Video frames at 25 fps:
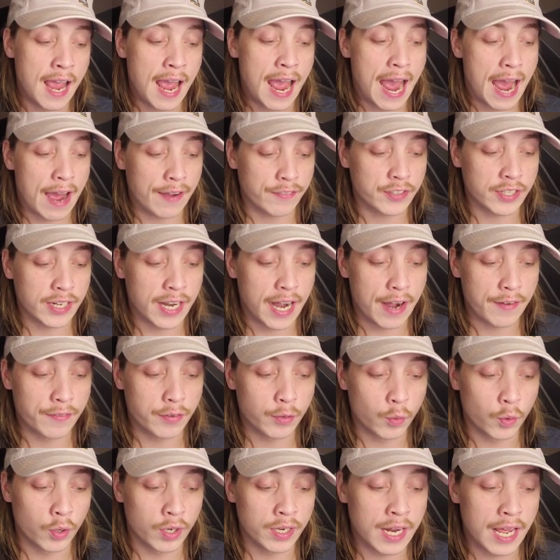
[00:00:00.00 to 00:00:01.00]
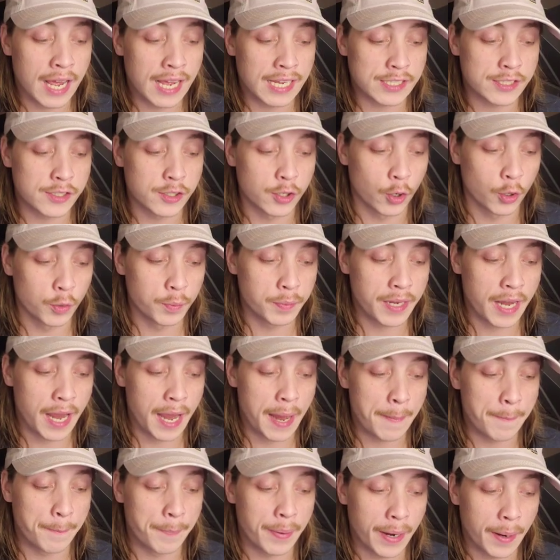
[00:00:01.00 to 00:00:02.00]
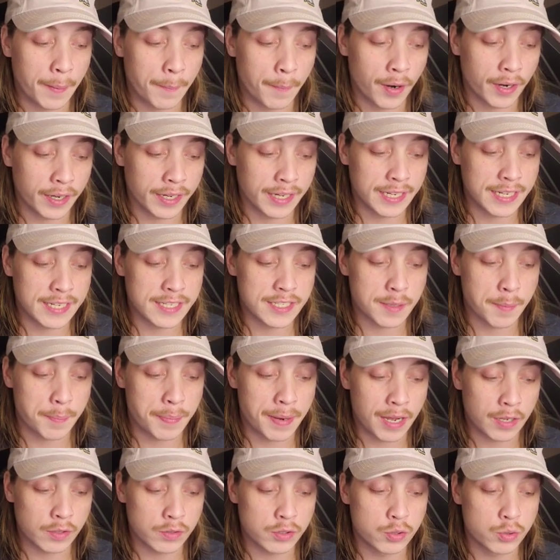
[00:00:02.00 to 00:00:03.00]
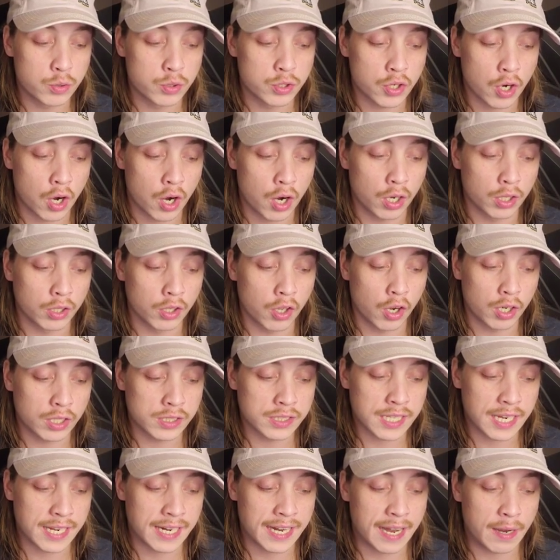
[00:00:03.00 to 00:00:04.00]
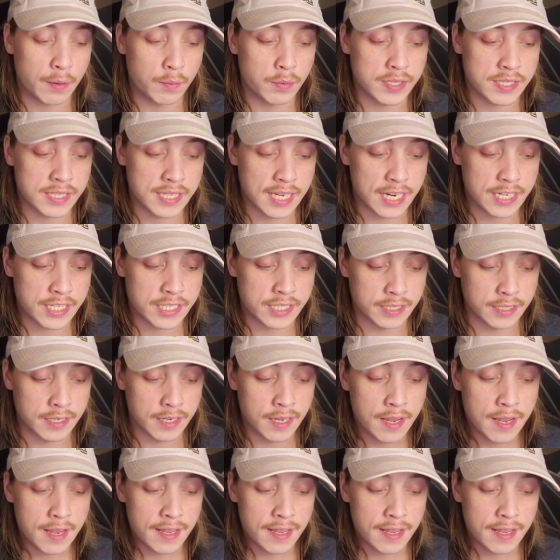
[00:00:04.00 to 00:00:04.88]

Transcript: after everyone has told me a bear market is about to start alongside a recession.